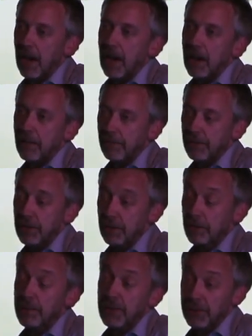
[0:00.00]
have
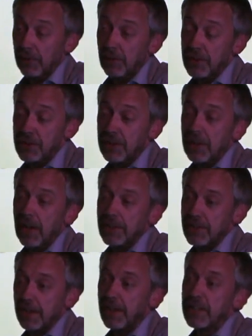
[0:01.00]
neuropathology
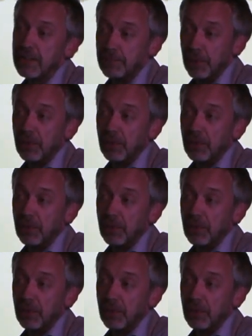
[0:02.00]
as an end